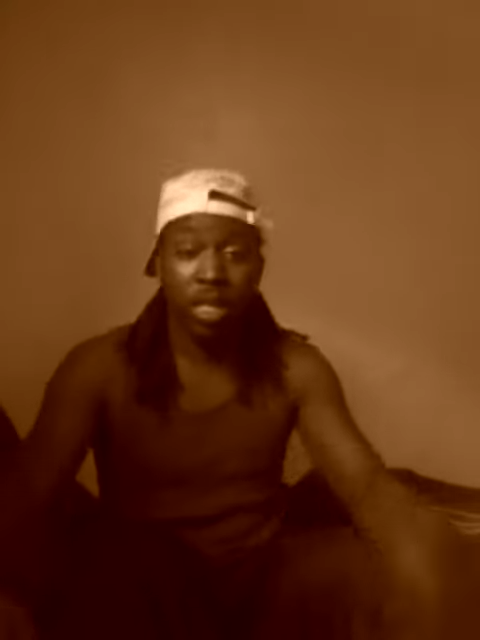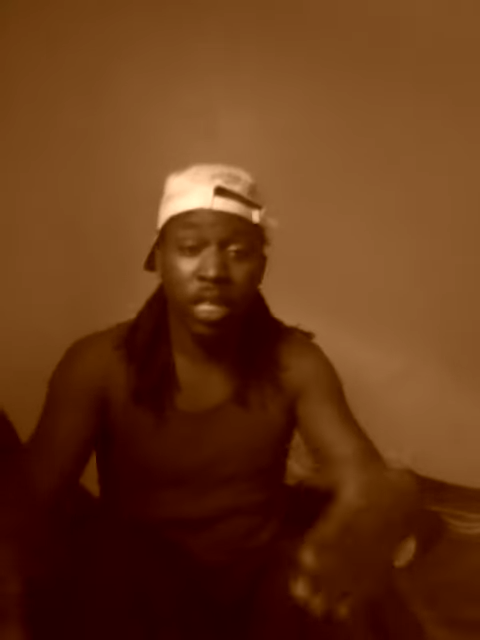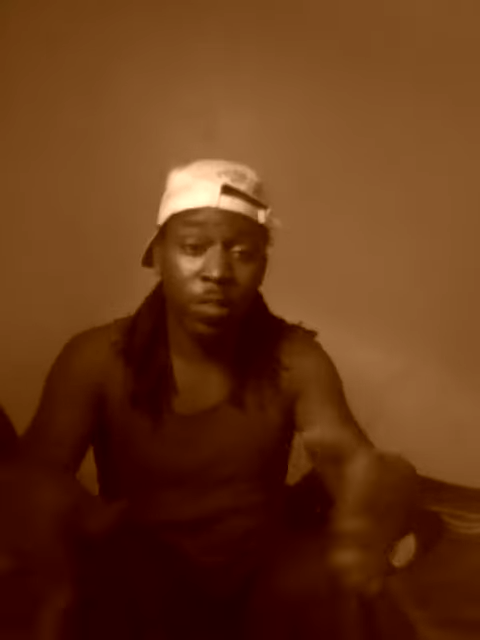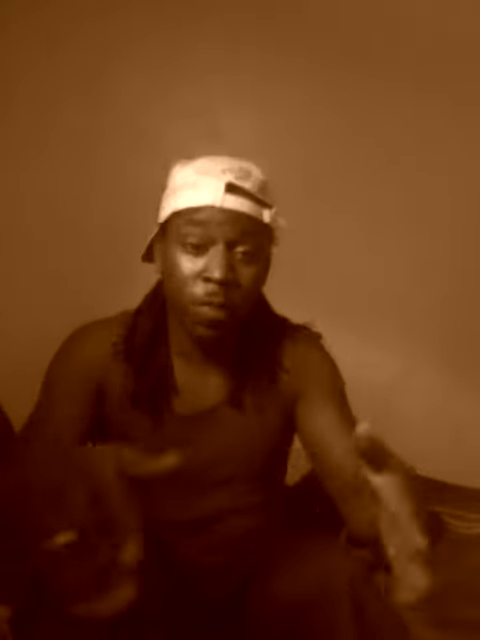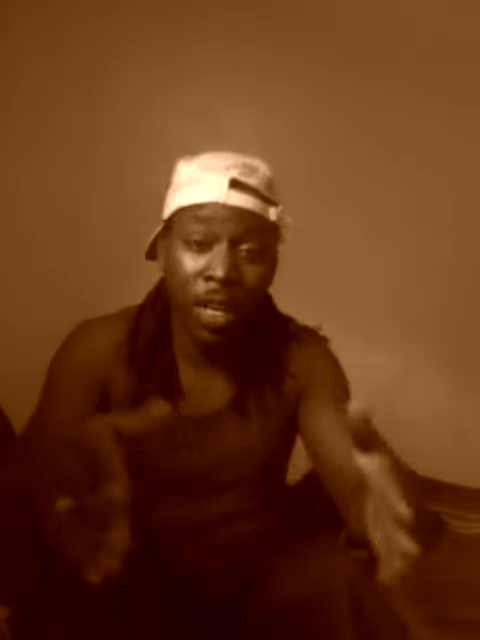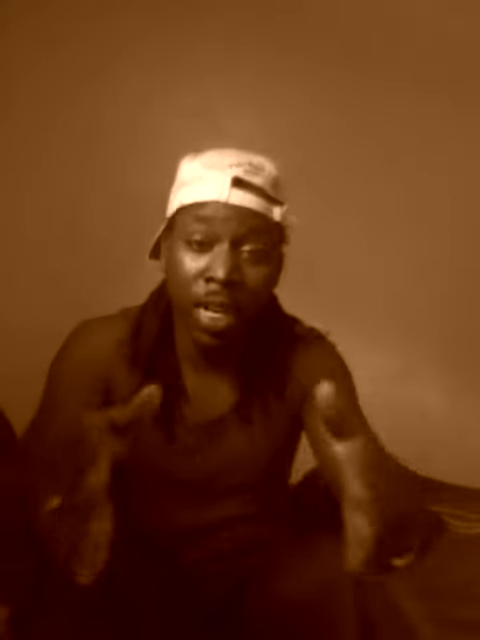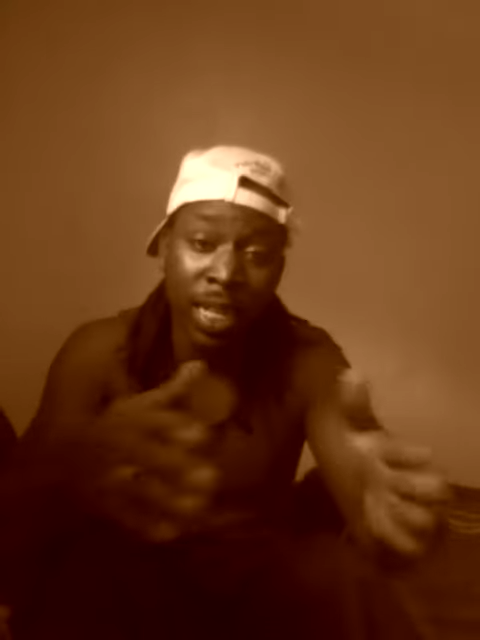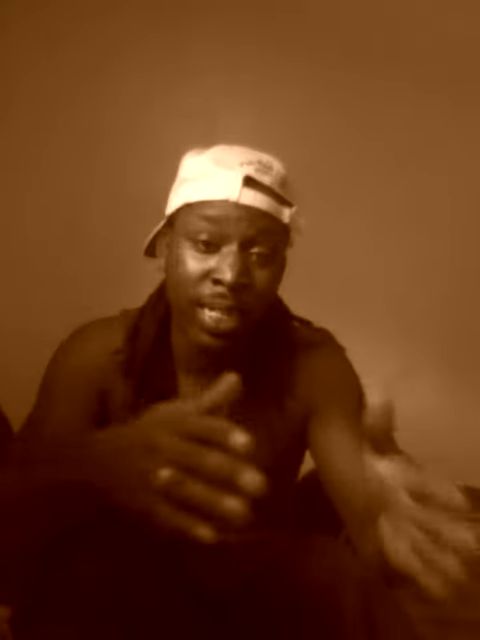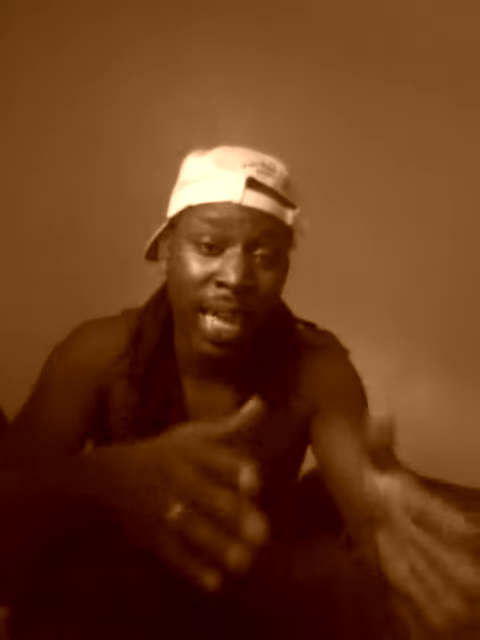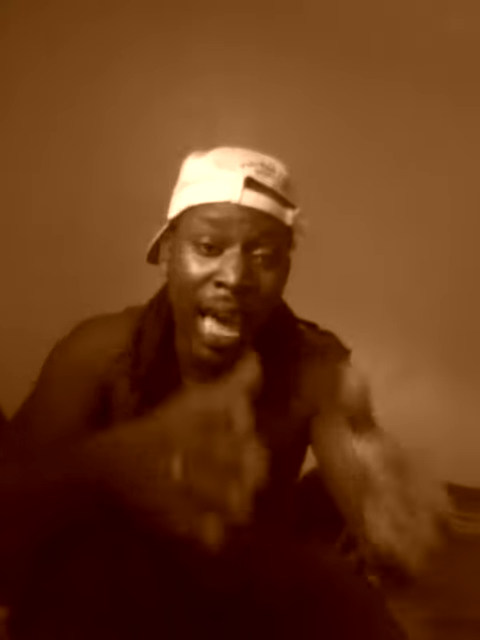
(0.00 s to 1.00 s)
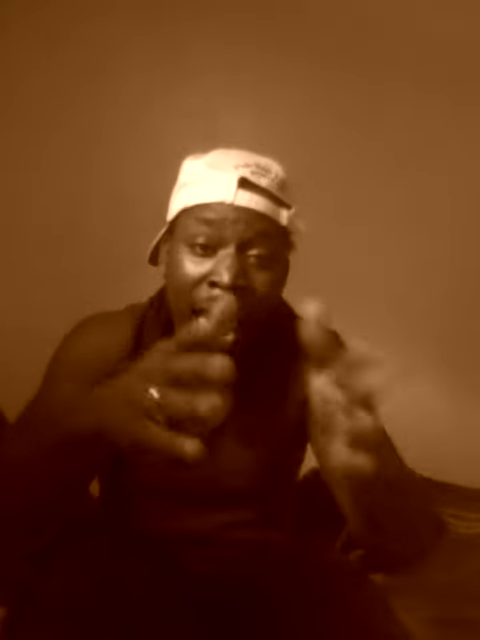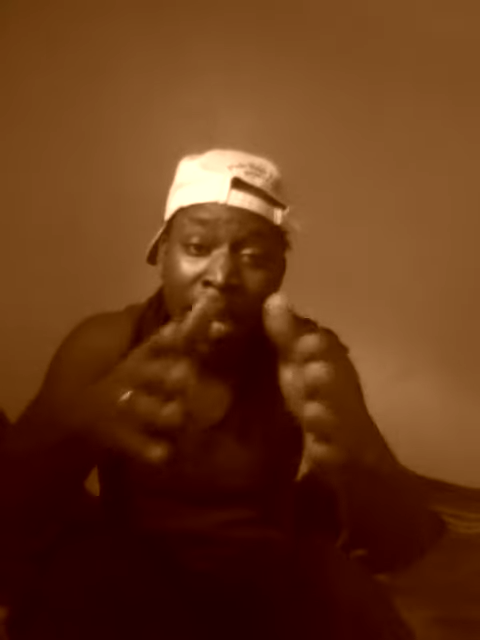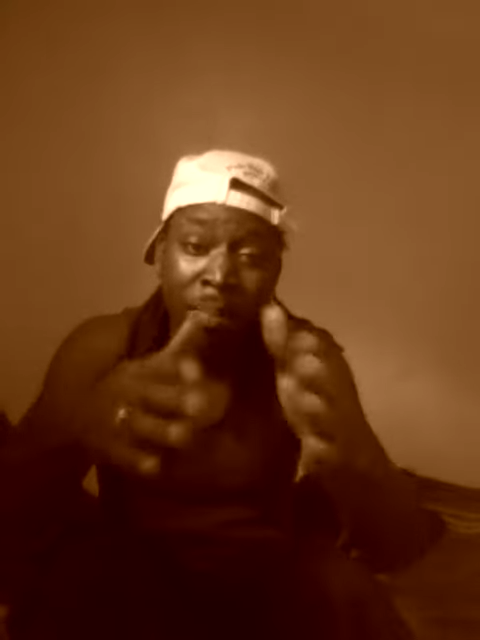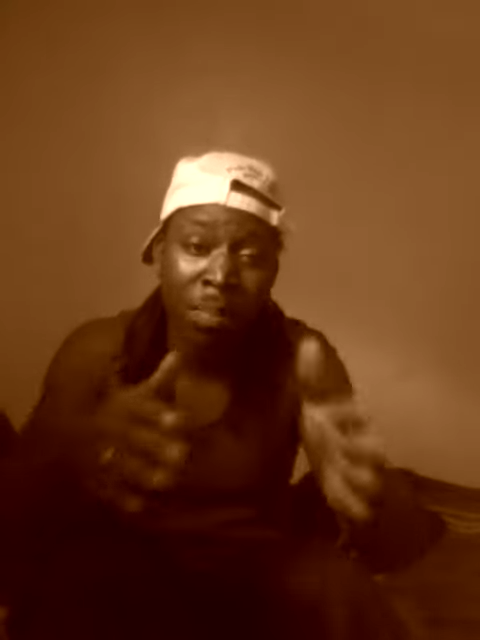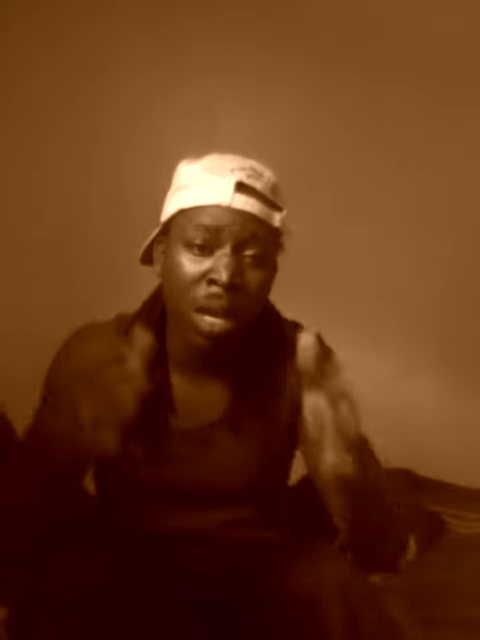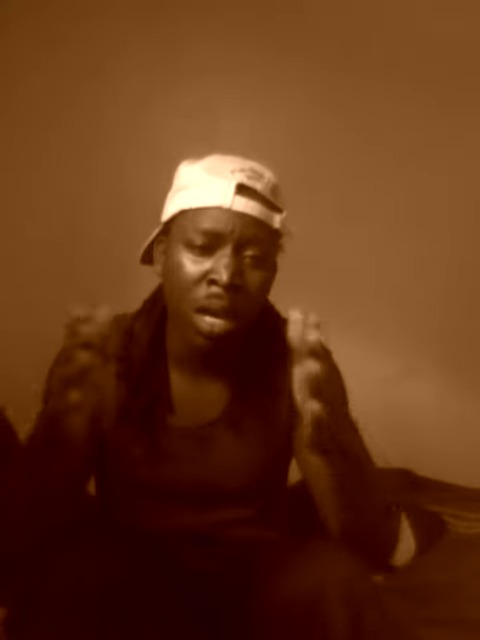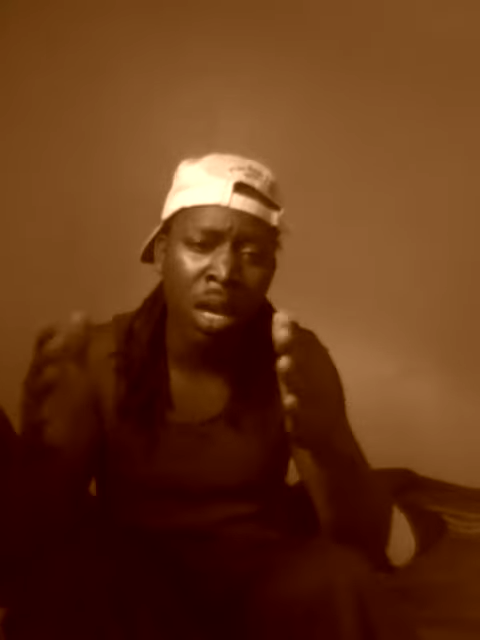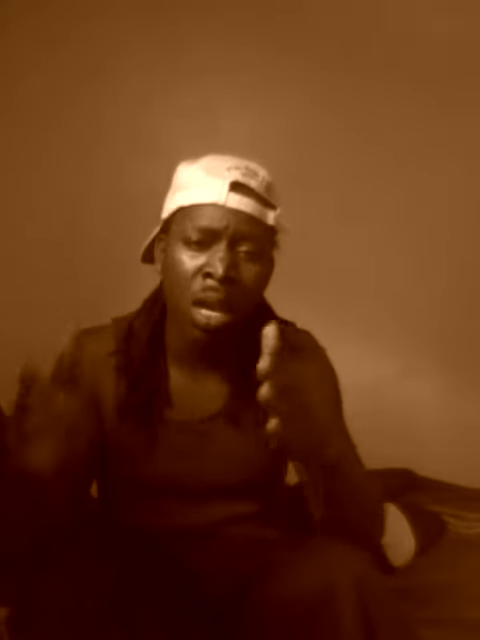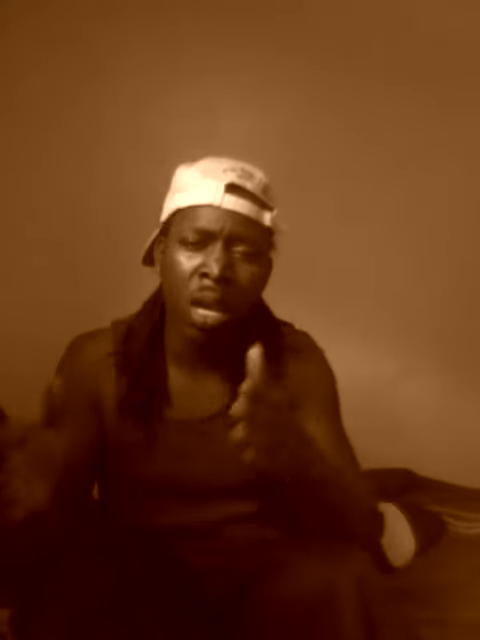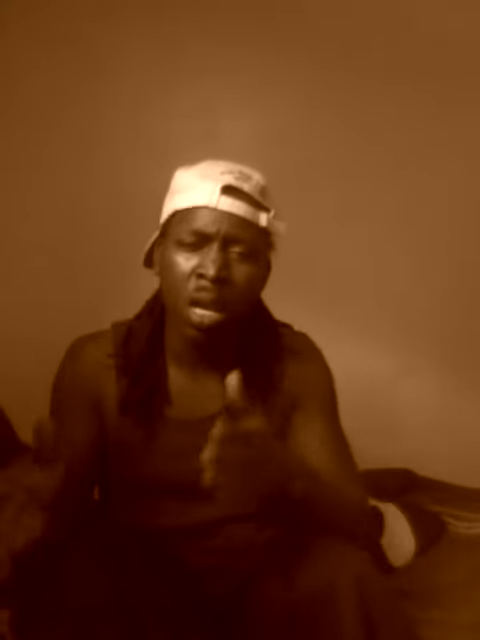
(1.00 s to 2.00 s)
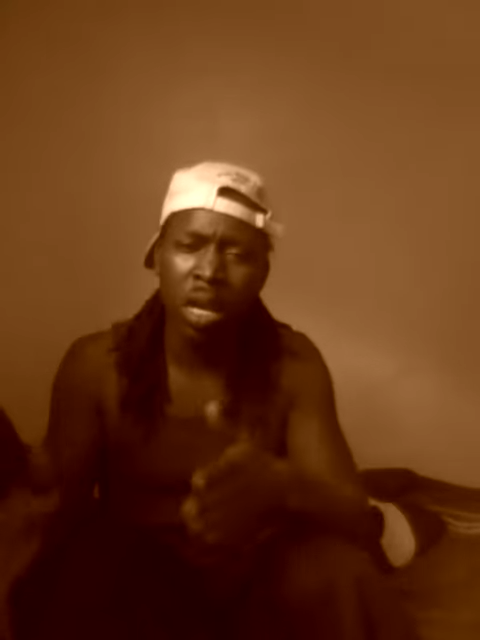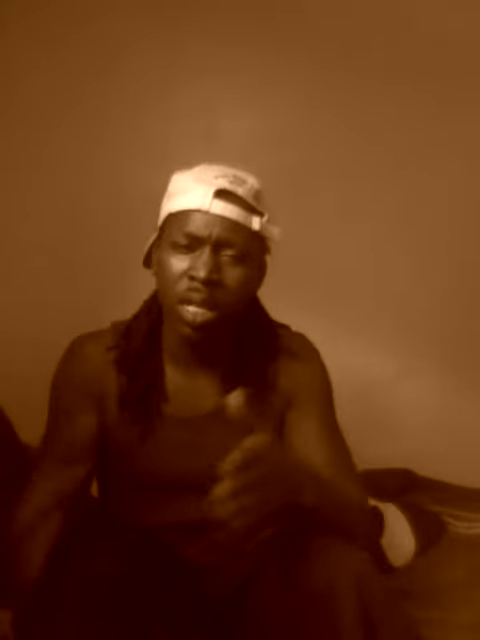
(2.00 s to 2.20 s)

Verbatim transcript: This feeling inside of me